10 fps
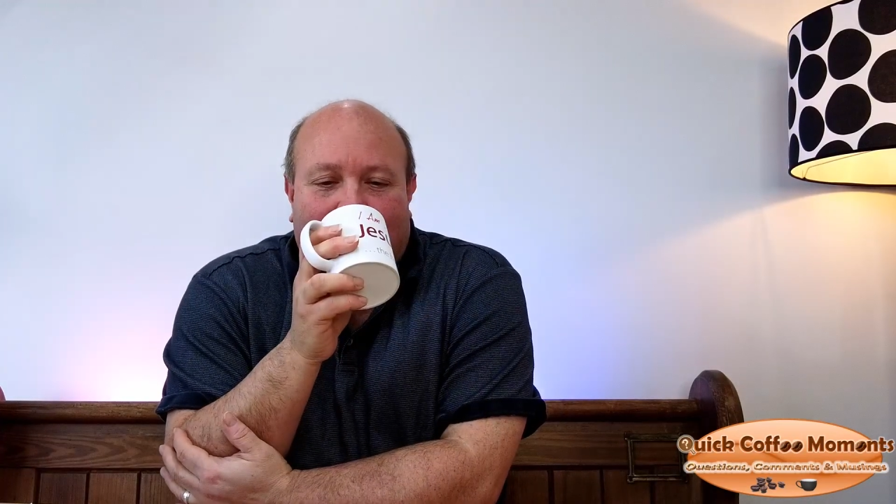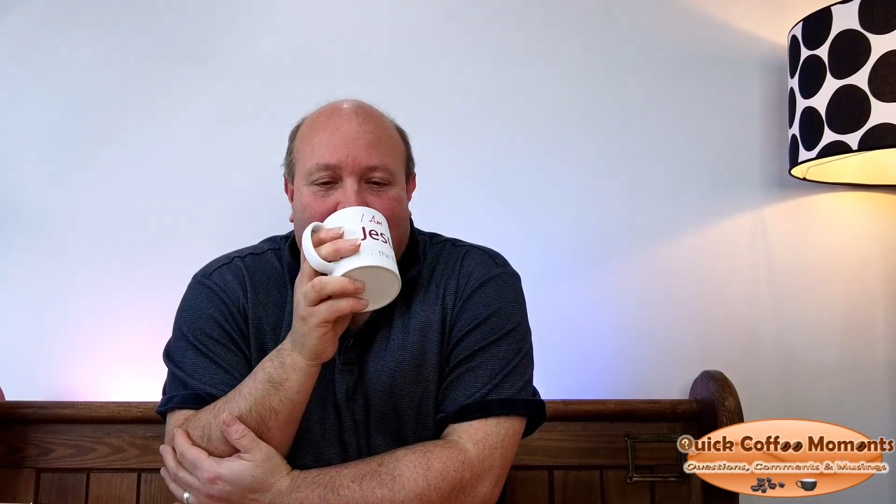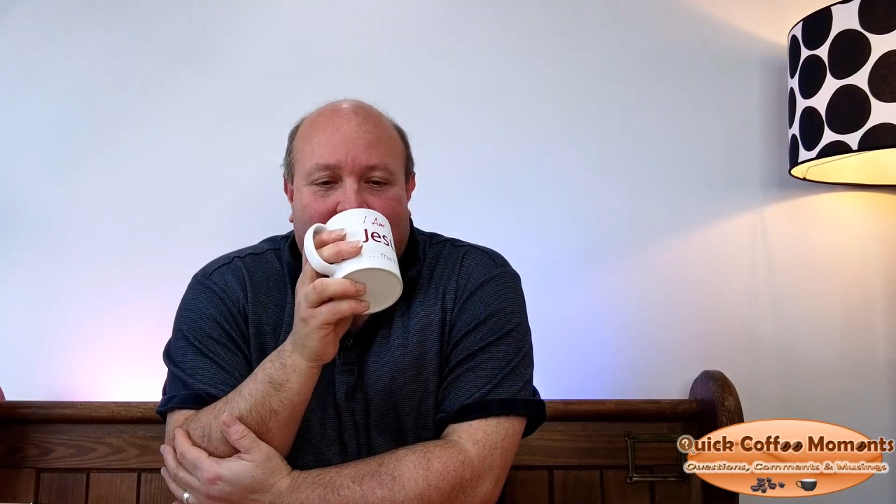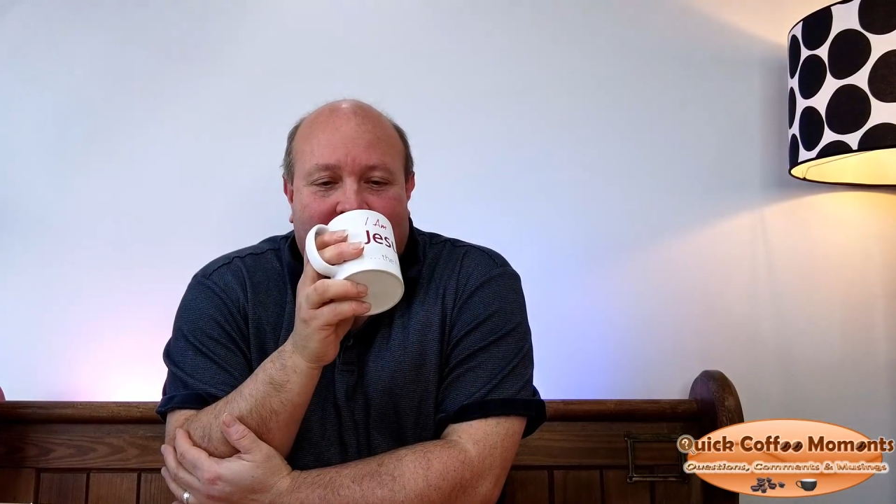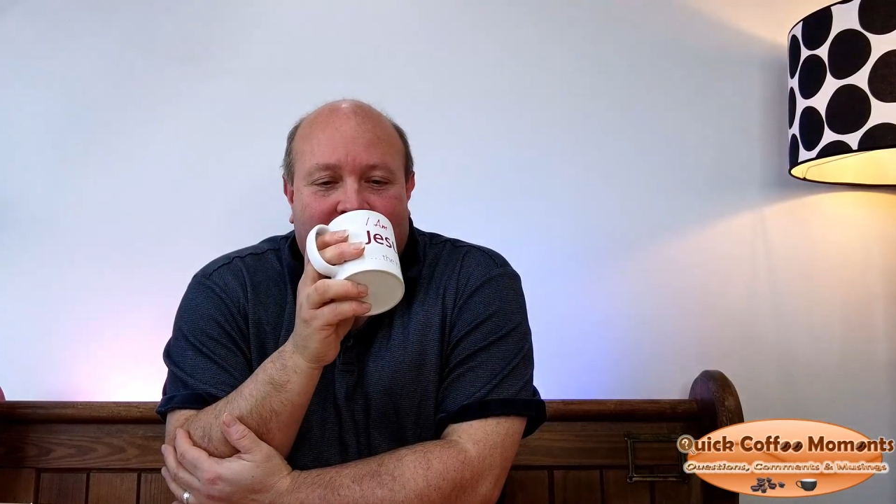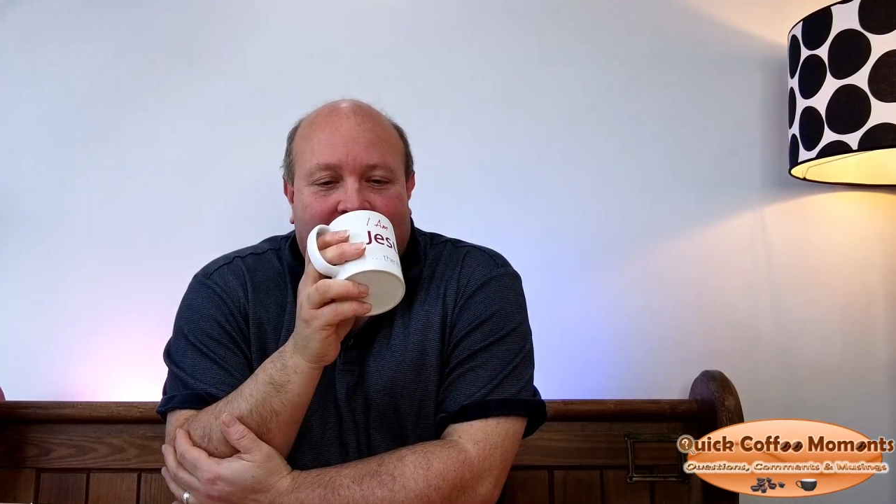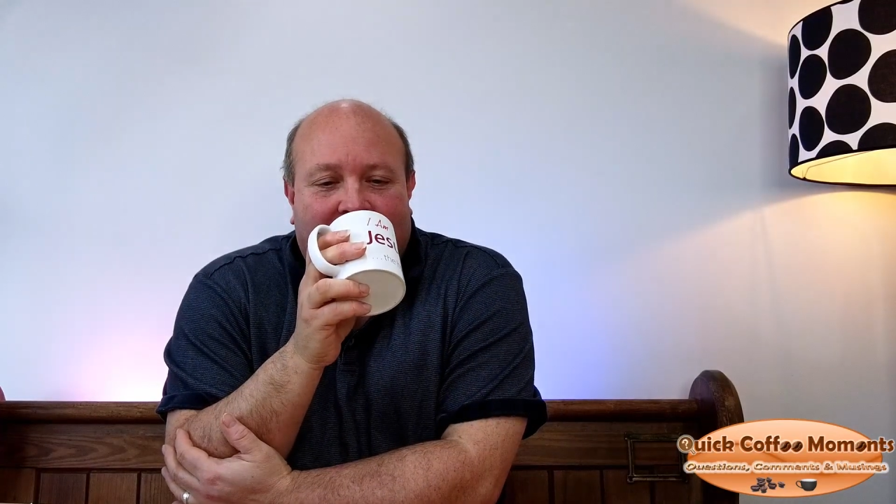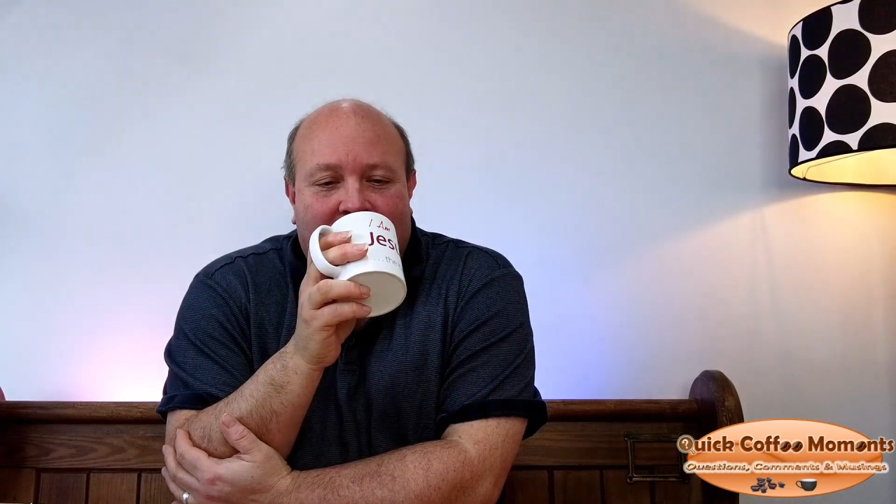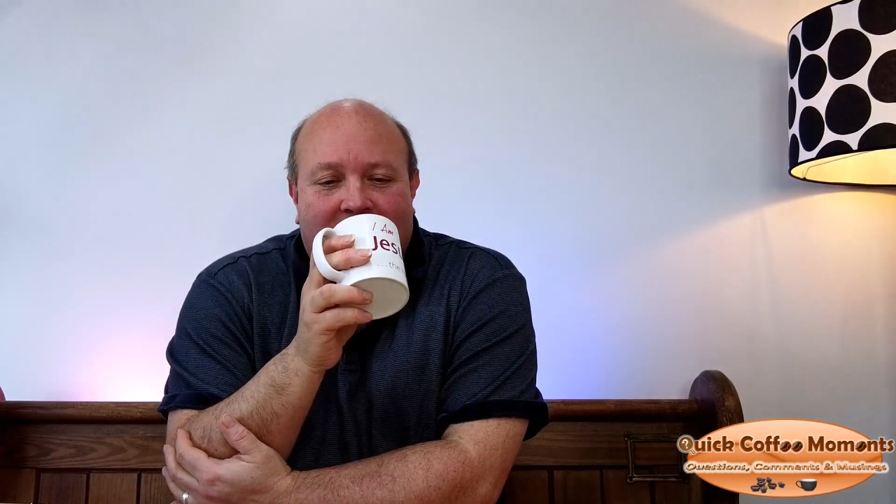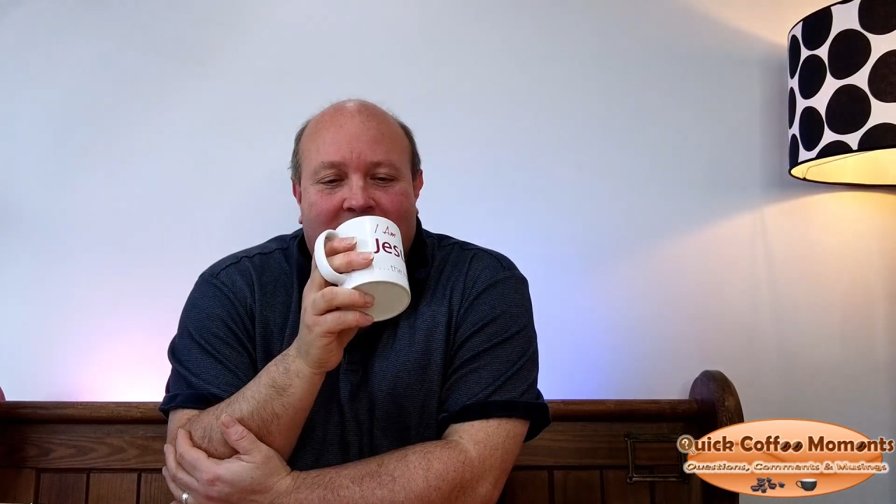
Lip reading: I do these videos.